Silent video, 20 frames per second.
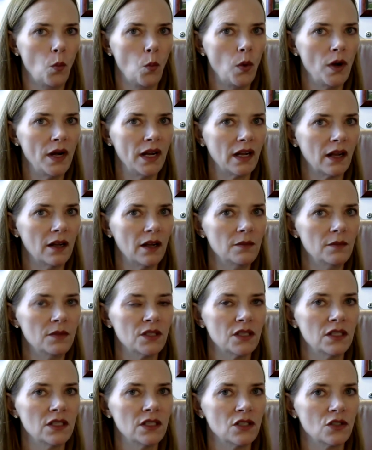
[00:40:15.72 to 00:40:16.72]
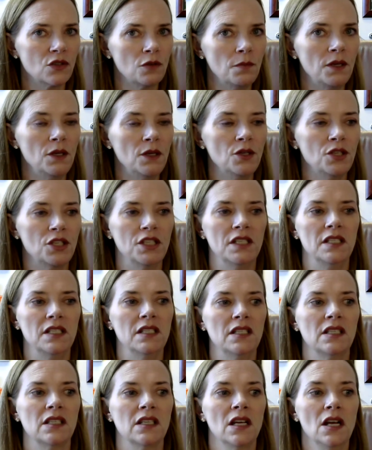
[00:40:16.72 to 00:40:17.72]
when it comes to
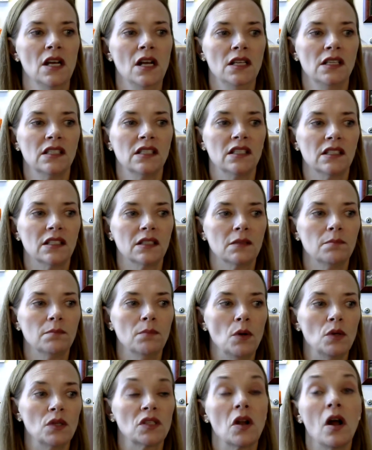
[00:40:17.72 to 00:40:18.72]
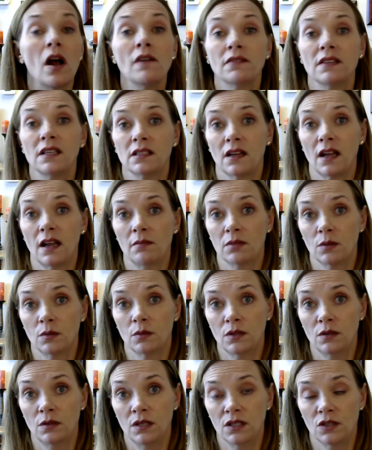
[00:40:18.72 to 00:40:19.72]
distributions, most oftentimes
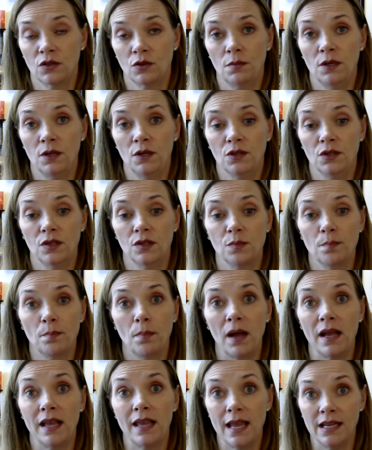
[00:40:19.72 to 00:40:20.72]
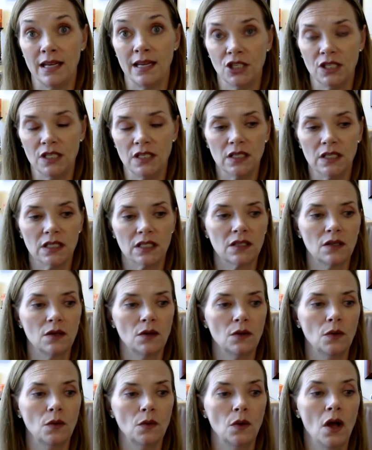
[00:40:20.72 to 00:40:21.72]
we'll do distributions by ages.
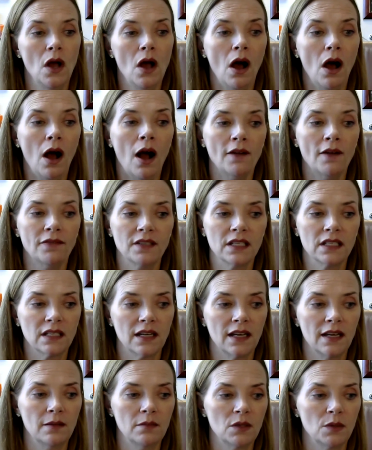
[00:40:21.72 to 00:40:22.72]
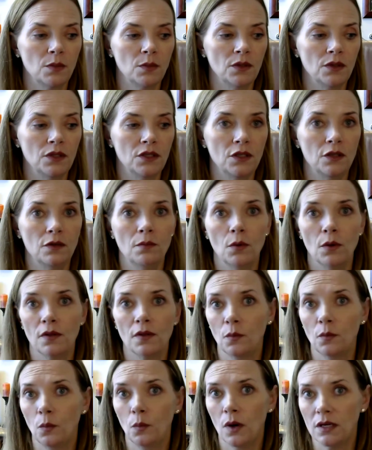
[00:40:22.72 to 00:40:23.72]
So oftentimes we'll do more
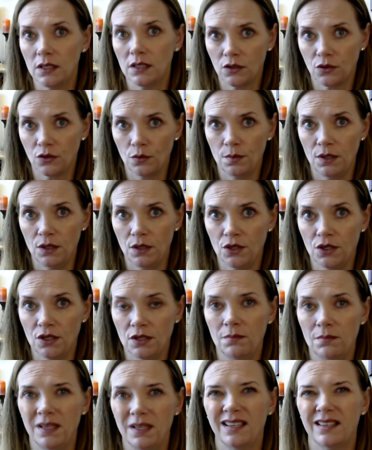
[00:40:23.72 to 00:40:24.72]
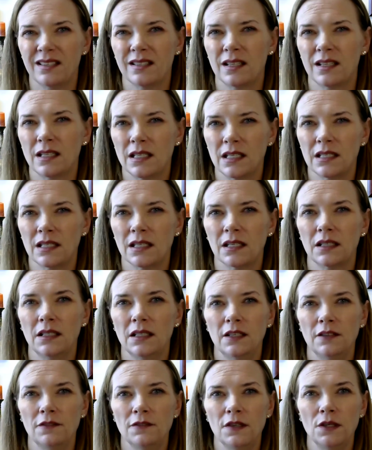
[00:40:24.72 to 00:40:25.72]
than one distribution because
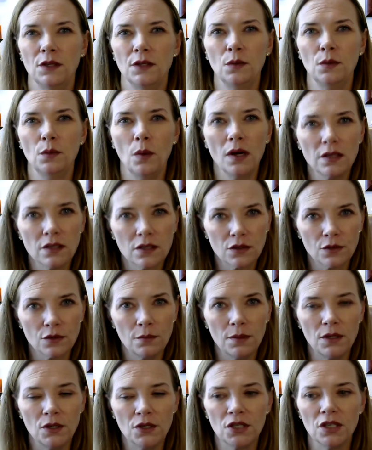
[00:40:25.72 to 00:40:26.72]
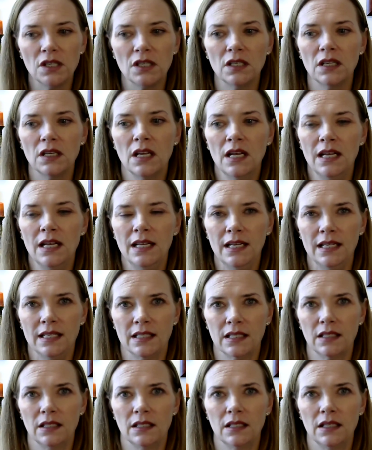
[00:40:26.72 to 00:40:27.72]
statistically, if you do one distribution,
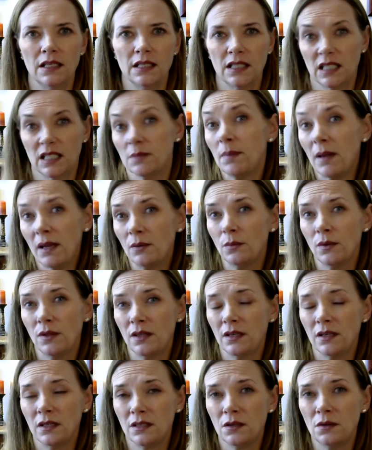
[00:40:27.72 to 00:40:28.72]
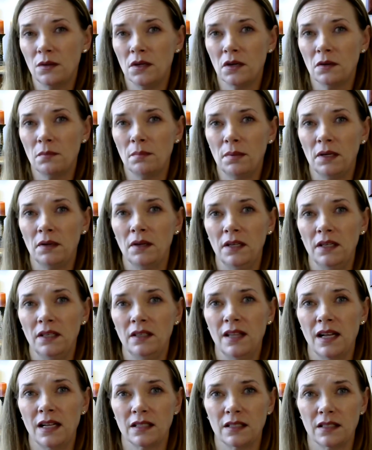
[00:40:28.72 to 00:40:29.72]
it's it's spent within a two-year
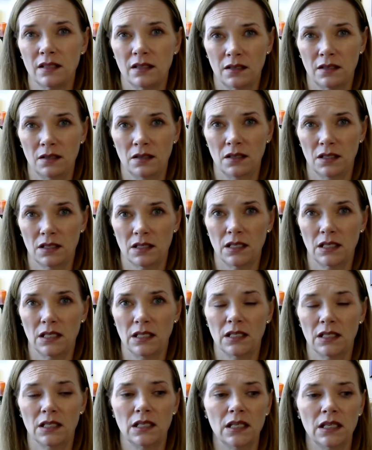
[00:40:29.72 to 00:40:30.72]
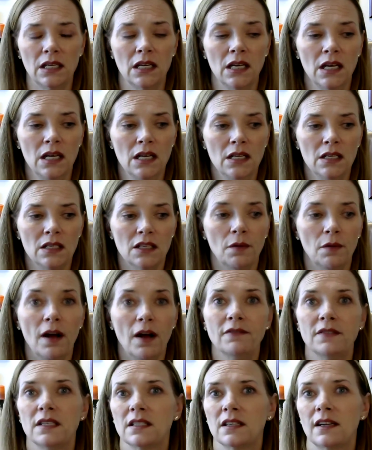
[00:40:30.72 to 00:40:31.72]
period. That's the current statistic. So
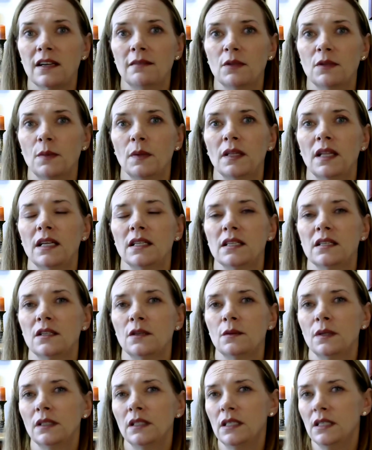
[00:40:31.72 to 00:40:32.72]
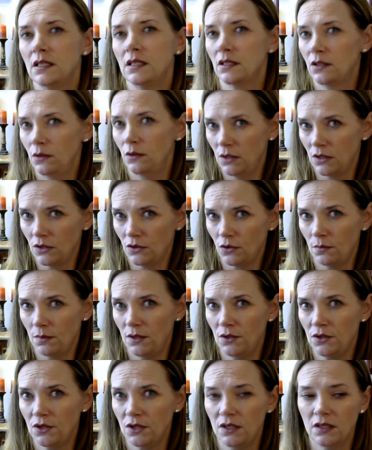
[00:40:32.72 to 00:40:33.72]
oftentimes we like to do at least two
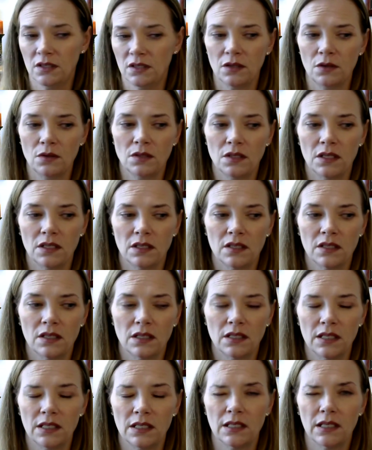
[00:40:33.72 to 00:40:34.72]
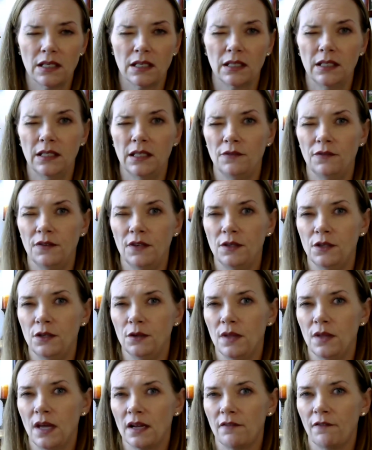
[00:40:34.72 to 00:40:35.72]
distributions. So st statistically, if you
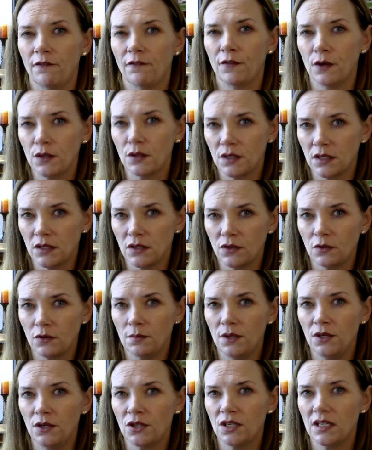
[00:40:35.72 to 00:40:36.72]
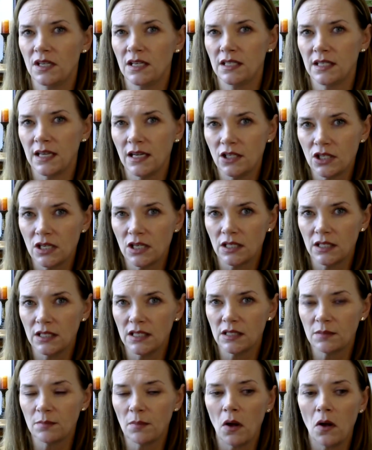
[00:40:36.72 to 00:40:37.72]
do that first distribution intentionally
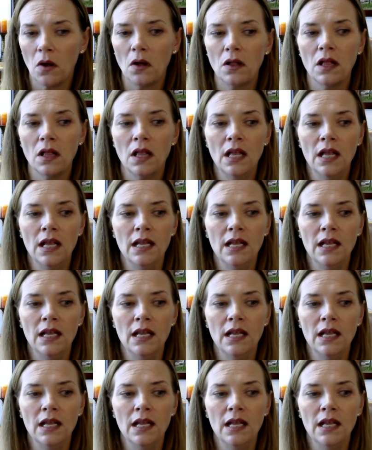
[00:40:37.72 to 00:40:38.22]
small